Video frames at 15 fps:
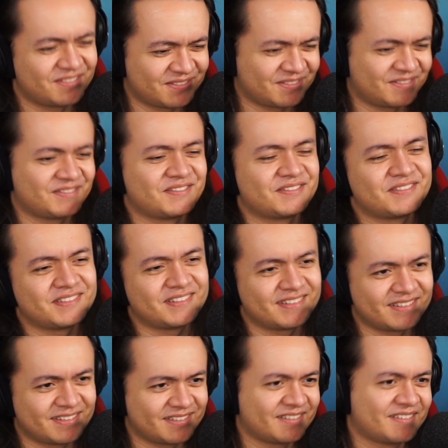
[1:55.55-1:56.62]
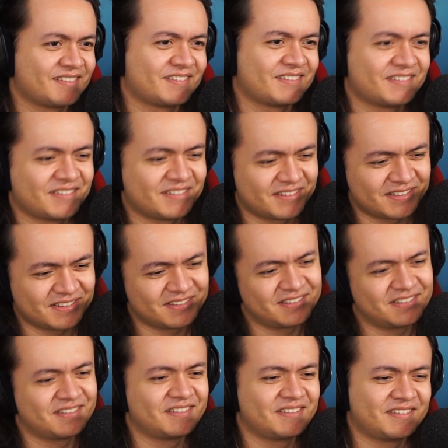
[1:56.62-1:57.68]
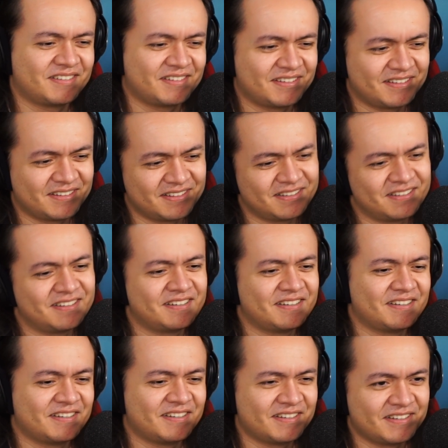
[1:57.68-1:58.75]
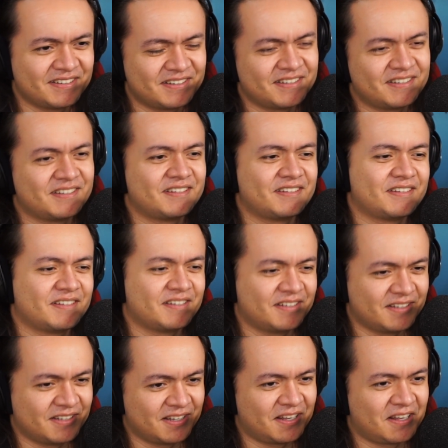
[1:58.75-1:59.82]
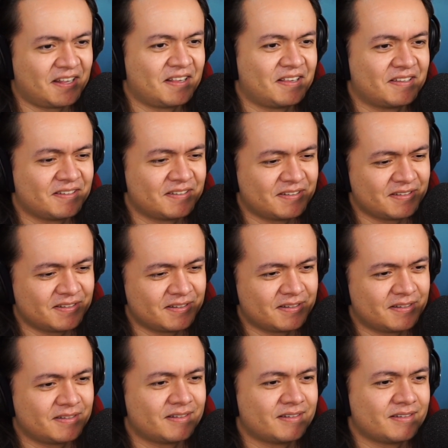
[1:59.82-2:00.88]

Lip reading: No one is speaking in this clip.